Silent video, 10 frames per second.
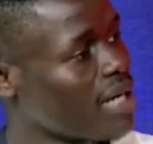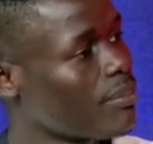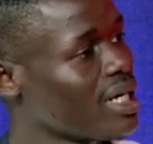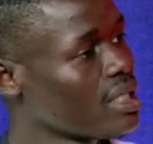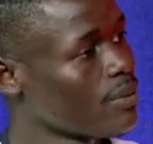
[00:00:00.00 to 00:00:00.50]

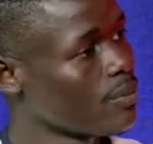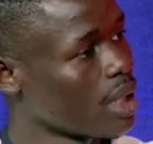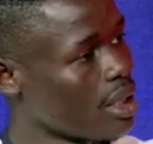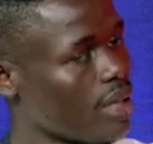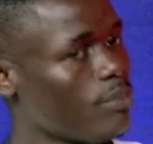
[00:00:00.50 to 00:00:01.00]
apartment,
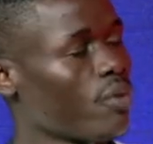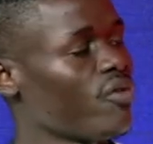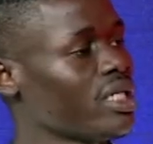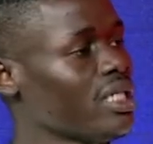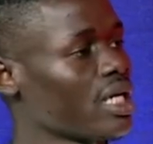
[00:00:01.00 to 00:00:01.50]
mm-hmm. and then
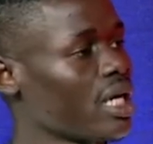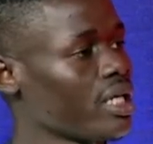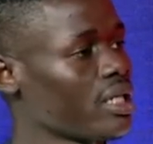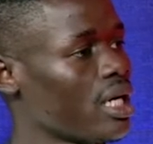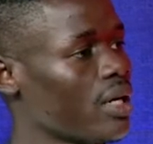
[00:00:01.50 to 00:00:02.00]
providing
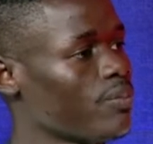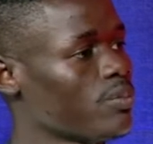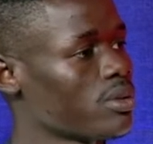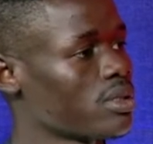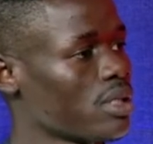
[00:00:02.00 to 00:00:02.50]
like
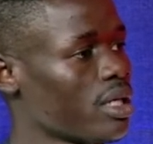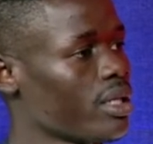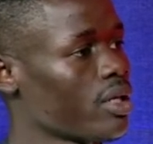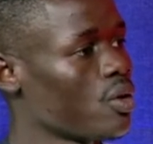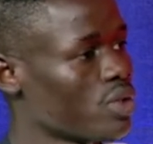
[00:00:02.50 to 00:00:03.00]
um, uh,
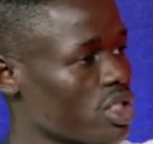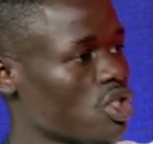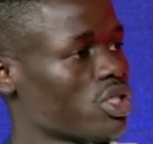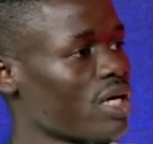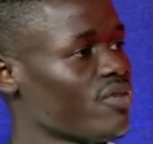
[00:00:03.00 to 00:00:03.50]
the
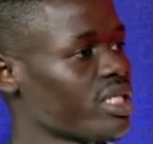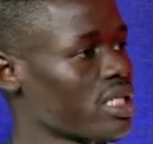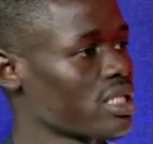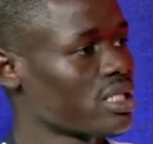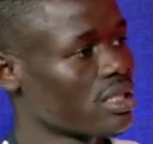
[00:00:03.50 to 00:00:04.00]
concierge
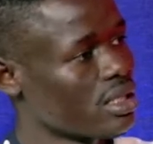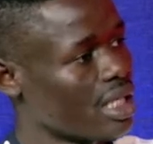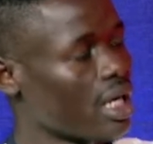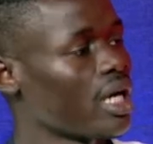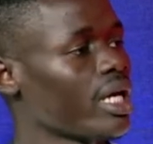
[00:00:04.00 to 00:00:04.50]
services,
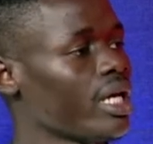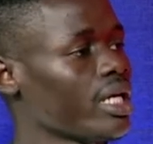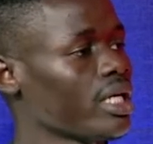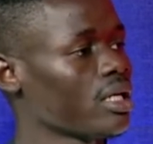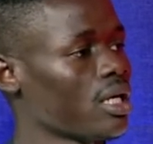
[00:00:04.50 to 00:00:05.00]
the
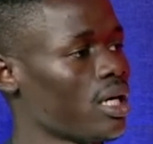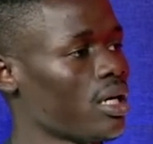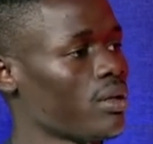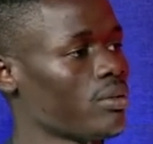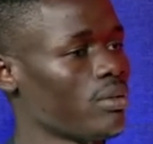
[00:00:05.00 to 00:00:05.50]
cleaning uh,
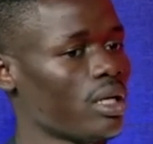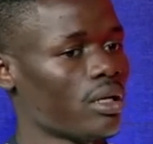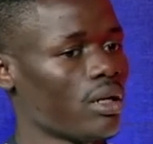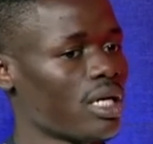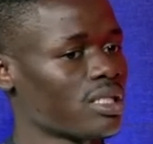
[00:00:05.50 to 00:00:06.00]
uh,
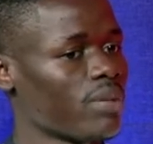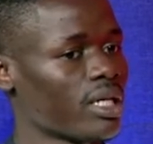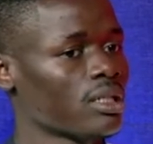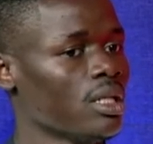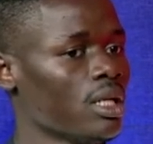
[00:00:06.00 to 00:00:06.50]

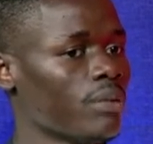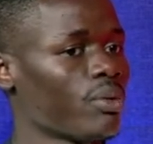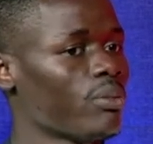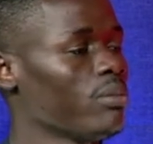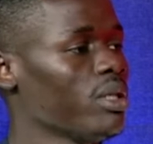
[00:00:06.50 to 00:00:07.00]
aspect, and
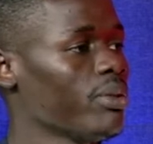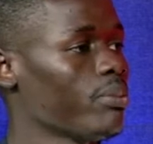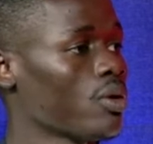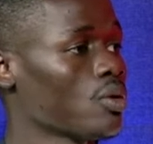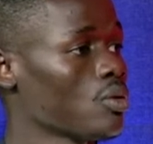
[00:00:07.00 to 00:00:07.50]
probably
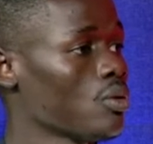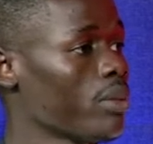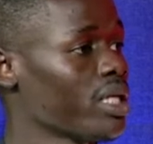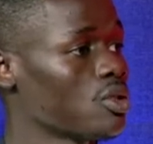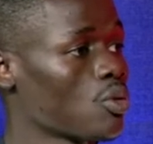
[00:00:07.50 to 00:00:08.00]
people who
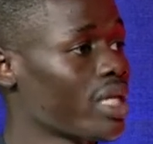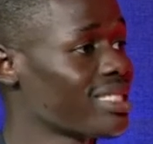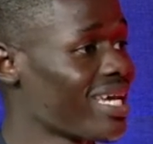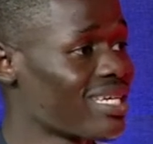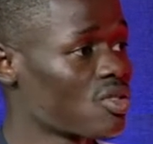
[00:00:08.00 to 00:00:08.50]
might
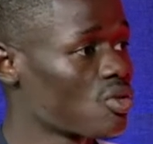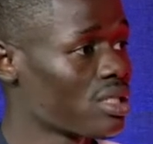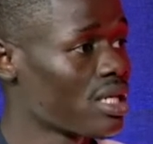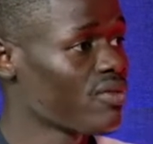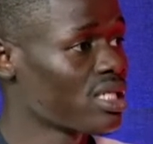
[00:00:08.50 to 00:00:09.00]
want
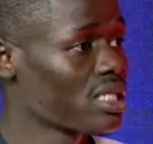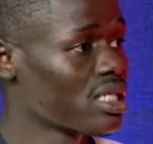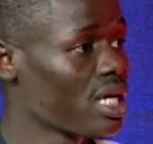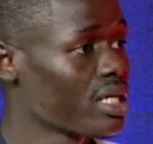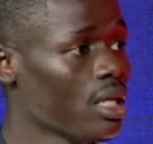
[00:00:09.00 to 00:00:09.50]
extra
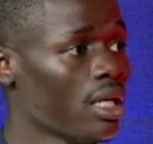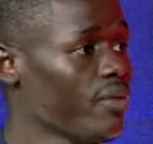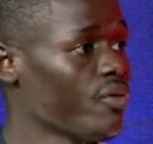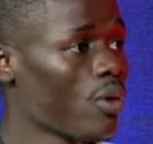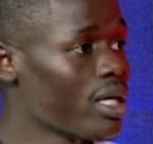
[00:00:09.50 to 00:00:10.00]
services, like
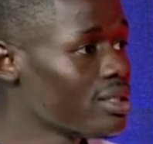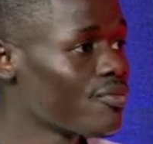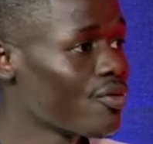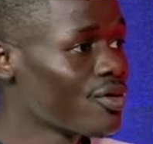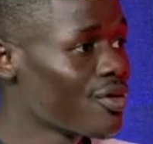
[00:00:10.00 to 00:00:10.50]
if you want
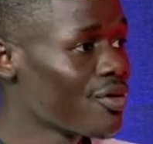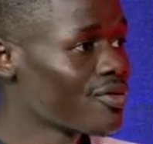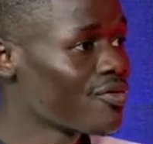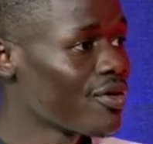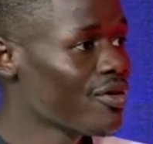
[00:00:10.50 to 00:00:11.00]
food
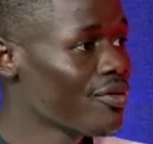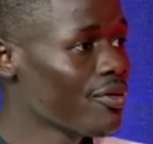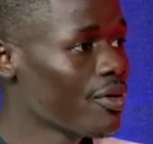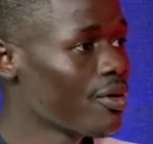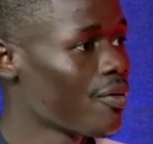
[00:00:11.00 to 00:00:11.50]
cooked for you,
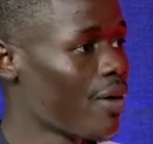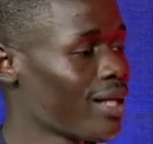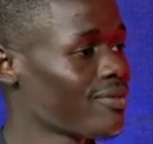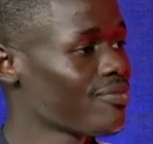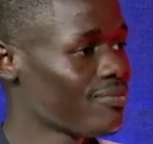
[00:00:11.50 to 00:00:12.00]

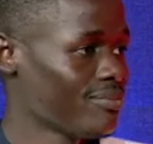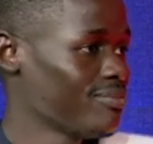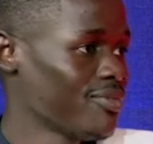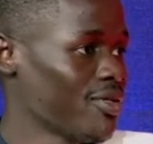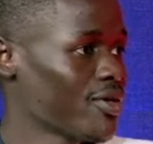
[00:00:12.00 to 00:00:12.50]
well,
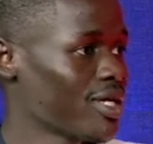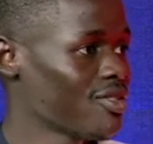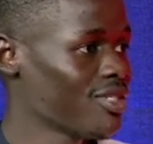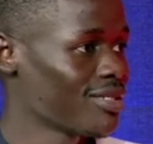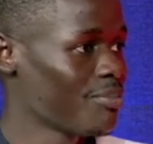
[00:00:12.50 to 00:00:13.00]
you
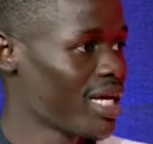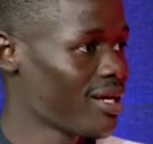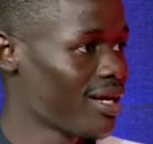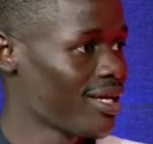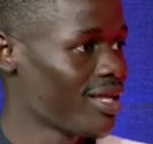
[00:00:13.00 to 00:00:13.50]
can just
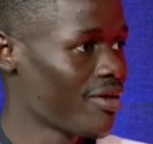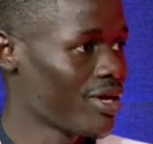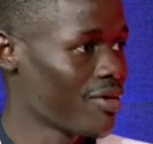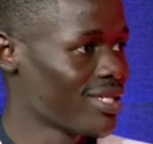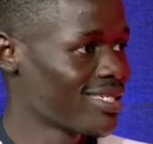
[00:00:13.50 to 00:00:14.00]
make like the
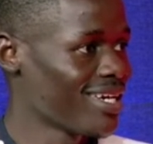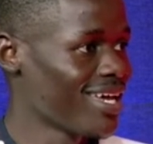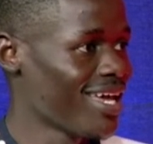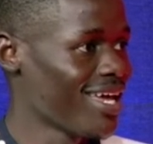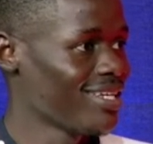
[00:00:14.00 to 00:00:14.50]
request
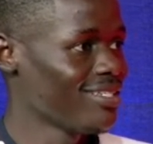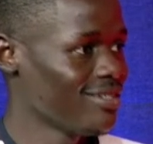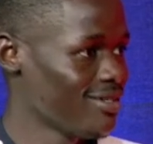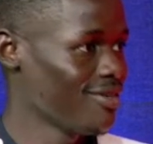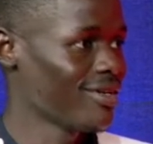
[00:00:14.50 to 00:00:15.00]
and
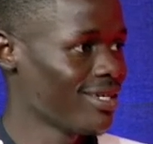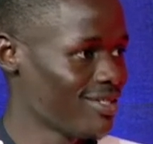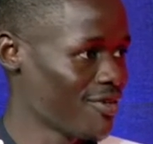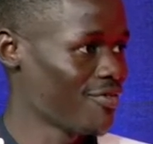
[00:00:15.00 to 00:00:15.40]
you'll get